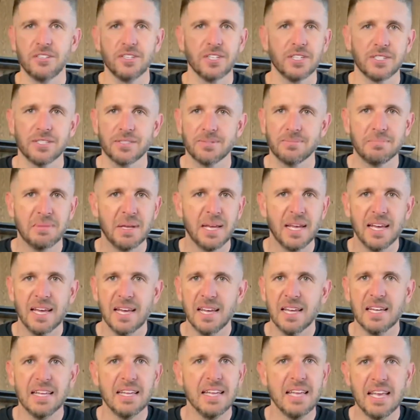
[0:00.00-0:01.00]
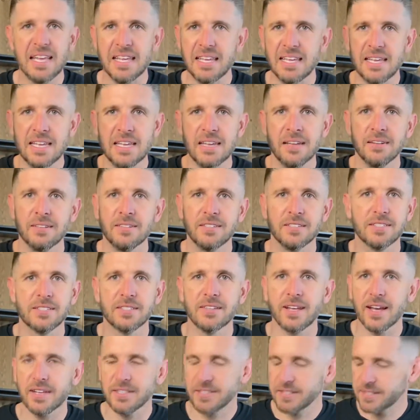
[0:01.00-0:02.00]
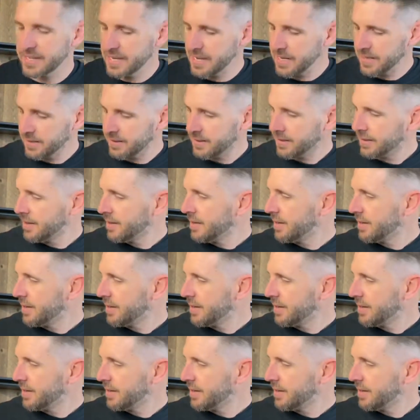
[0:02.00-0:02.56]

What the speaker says: just icky, disgusting,